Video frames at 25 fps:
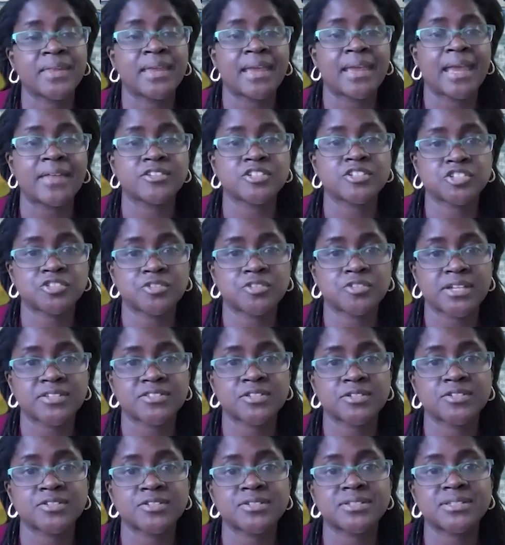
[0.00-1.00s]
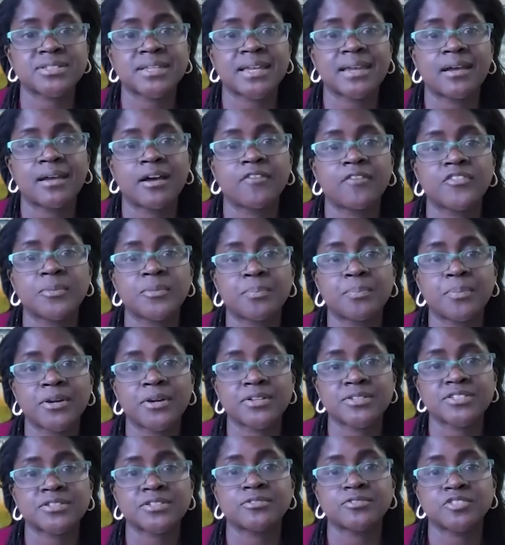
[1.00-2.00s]
and the stressors of the
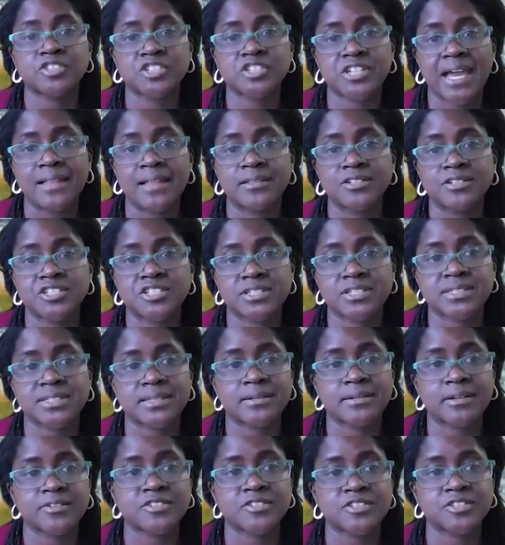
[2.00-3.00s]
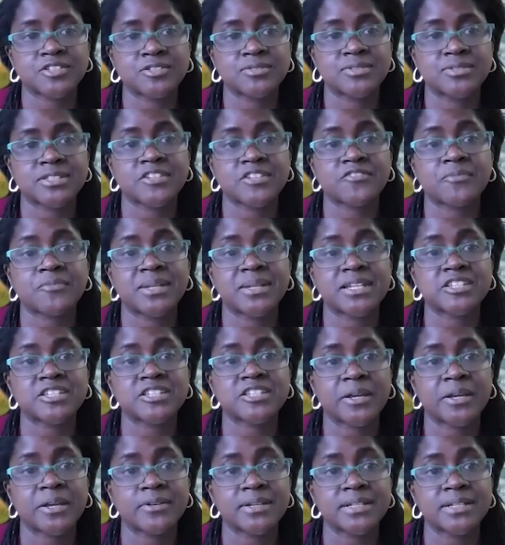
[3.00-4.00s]
personal challenges that our students have been
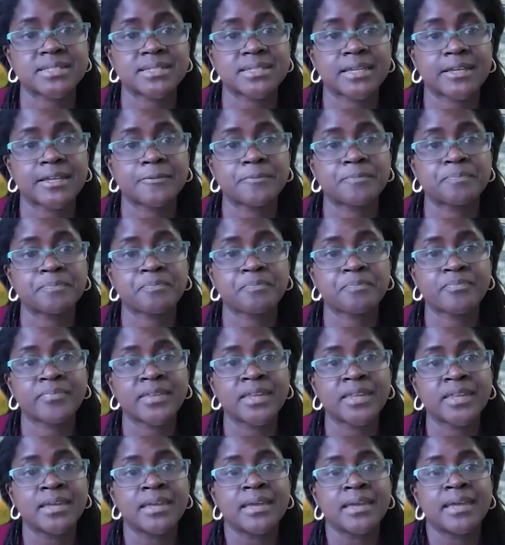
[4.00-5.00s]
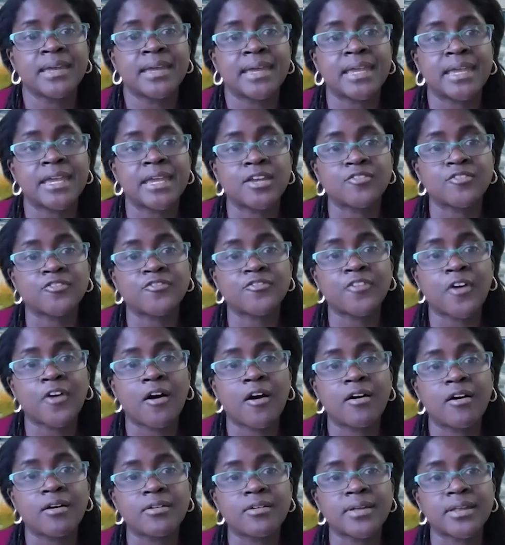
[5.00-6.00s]
experiencing. In
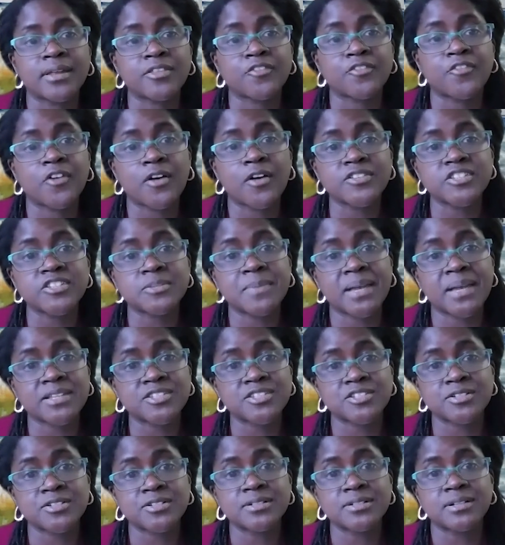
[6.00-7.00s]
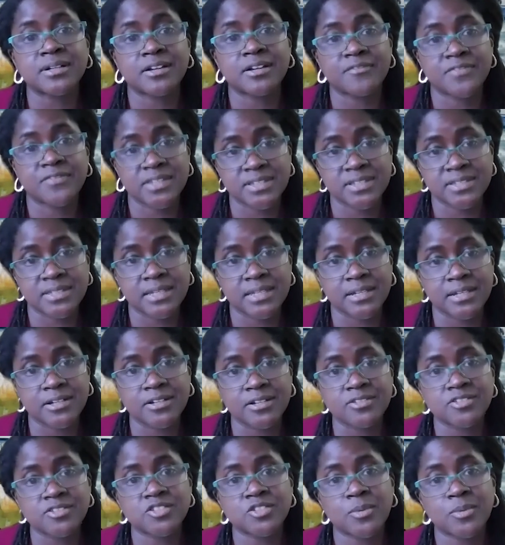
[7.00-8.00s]
the fall semester of this year,
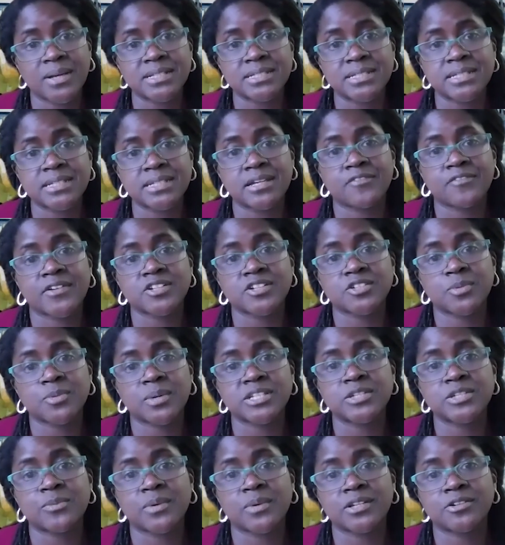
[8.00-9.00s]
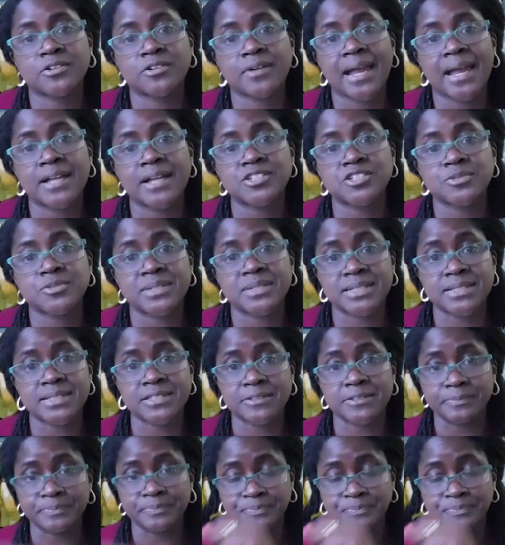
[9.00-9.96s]
20 of our 21 graduates